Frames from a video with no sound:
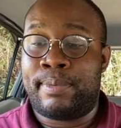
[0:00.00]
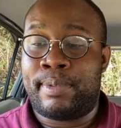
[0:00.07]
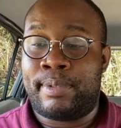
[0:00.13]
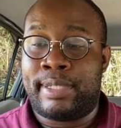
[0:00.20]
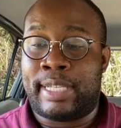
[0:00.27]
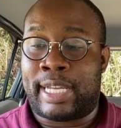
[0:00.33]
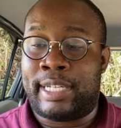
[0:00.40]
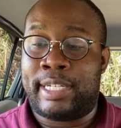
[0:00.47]

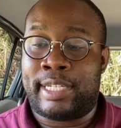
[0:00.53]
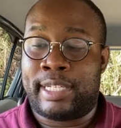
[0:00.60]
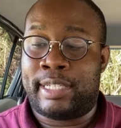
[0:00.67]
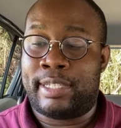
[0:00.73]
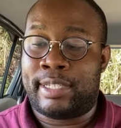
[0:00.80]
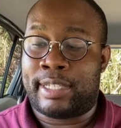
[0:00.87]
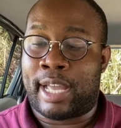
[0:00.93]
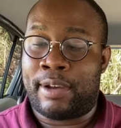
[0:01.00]

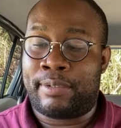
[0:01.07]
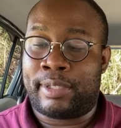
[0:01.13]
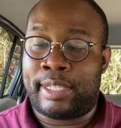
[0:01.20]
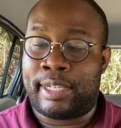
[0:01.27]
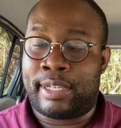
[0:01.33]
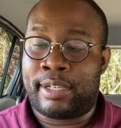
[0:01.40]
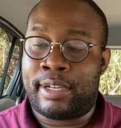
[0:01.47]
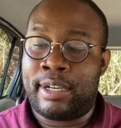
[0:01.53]
Sanshins out
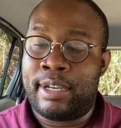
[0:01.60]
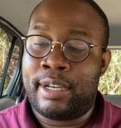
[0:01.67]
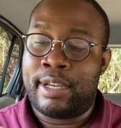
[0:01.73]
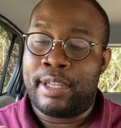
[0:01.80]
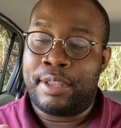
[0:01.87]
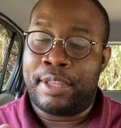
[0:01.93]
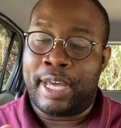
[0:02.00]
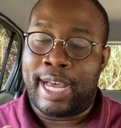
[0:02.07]
there
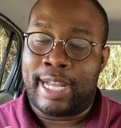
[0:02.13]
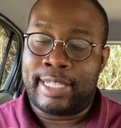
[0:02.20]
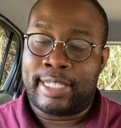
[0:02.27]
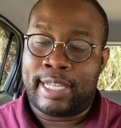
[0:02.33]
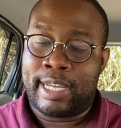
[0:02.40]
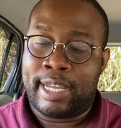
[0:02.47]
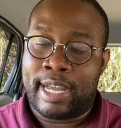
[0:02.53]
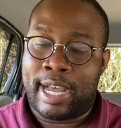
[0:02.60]
that
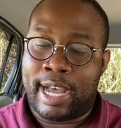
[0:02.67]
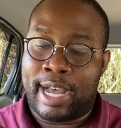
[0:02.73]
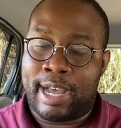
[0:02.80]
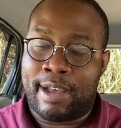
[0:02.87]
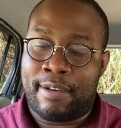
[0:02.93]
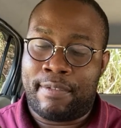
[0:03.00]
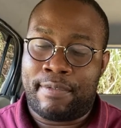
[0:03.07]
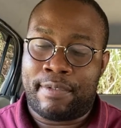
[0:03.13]

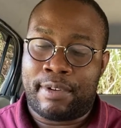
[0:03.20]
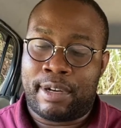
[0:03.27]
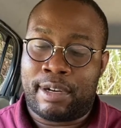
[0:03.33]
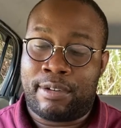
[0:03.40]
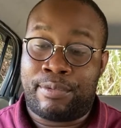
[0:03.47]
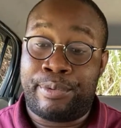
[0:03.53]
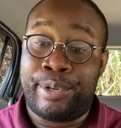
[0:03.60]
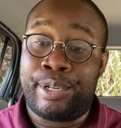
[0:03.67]
have a
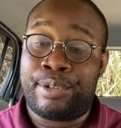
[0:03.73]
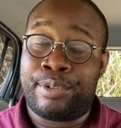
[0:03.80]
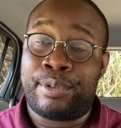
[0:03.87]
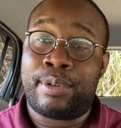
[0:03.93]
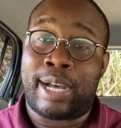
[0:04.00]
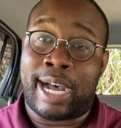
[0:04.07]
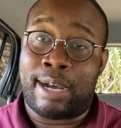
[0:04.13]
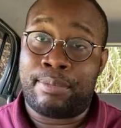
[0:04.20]
real
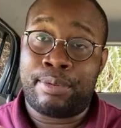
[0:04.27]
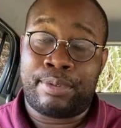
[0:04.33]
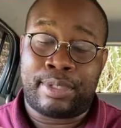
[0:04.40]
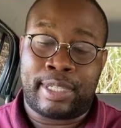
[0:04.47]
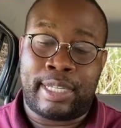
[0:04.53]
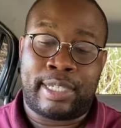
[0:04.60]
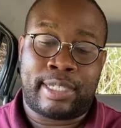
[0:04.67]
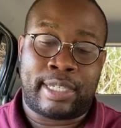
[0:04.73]
habu
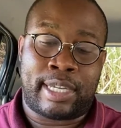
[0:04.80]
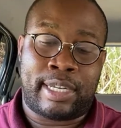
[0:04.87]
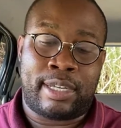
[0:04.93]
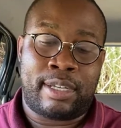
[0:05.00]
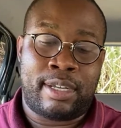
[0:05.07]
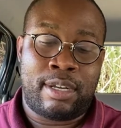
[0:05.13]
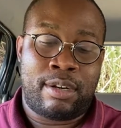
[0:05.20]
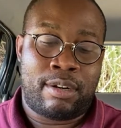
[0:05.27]
snakeskin
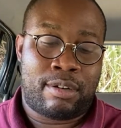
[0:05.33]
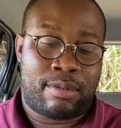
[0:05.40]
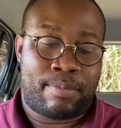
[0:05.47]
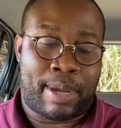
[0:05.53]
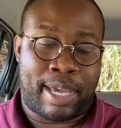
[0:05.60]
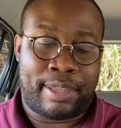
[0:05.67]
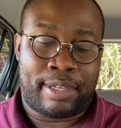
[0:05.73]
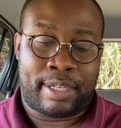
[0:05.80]
or
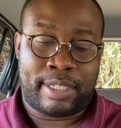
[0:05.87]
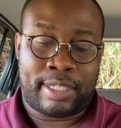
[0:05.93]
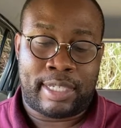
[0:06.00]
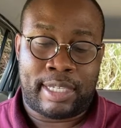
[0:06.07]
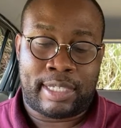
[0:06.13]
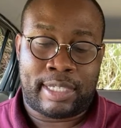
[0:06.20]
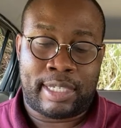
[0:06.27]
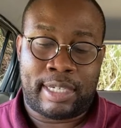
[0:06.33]
python
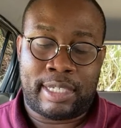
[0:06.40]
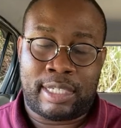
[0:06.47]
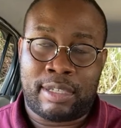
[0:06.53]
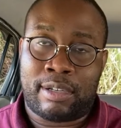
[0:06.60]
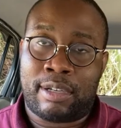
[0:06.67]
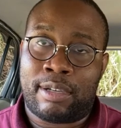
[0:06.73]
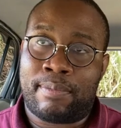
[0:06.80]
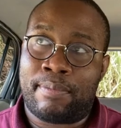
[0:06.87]
snakeskin. It's
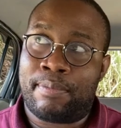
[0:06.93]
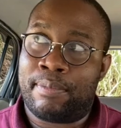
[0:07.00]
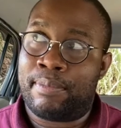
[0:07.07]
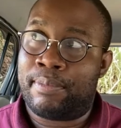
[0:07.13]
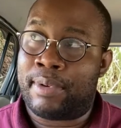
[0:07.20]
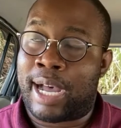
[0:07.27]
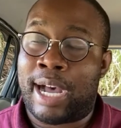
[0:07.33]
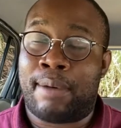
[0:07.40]
a
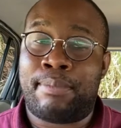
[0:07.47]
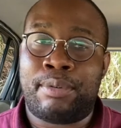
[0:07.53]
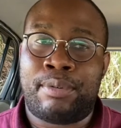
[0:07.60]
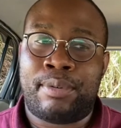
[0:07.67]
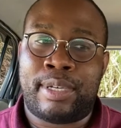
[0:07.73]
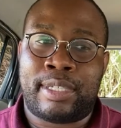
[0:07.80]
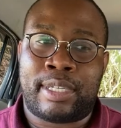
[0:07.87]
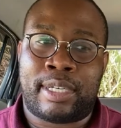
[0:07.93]
habu
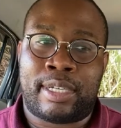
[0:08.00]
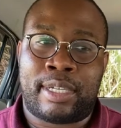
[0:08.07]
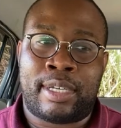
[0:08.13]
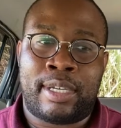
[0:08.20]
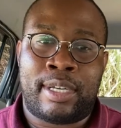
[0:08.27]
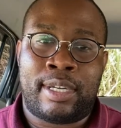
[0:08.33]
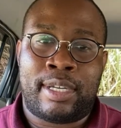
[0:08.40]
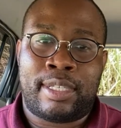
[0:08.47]
is a
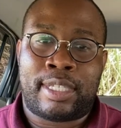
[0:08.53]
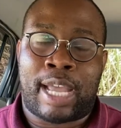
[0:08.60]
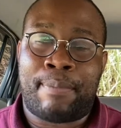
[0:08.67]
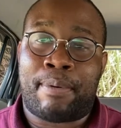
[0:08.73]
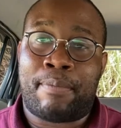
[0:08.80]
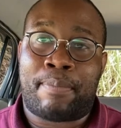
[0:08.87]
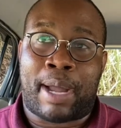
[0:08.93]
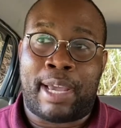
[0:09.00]
type
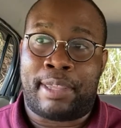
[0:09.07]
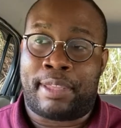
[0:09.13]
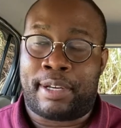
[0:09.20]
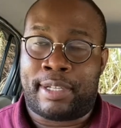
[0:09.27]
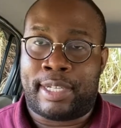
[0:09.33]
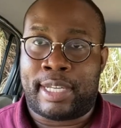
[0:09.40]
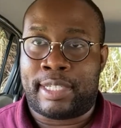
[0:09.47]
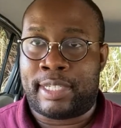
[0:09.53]
of
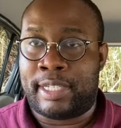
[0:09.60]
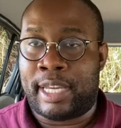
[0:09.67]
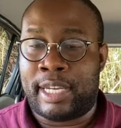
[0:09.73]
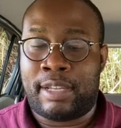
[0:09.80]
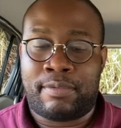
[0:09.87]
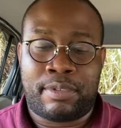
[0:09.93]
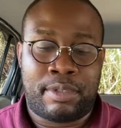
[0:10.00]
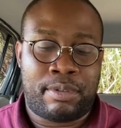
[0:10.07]
python that's
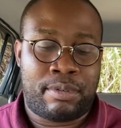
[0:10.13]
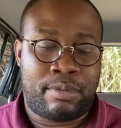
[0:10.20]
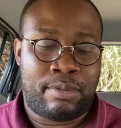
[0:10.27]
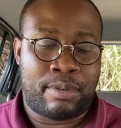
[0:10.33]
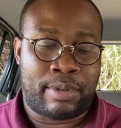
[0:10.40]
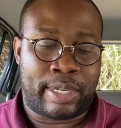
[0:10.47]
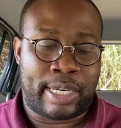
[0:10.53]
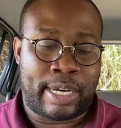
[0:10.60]
native
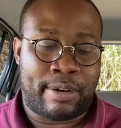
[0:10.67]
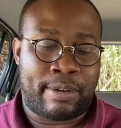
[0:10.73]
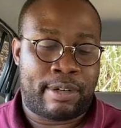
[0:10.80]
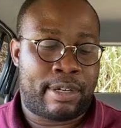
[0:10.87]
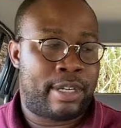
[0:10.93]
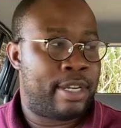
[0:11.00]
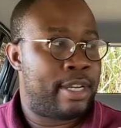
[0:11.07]
to Okinawa.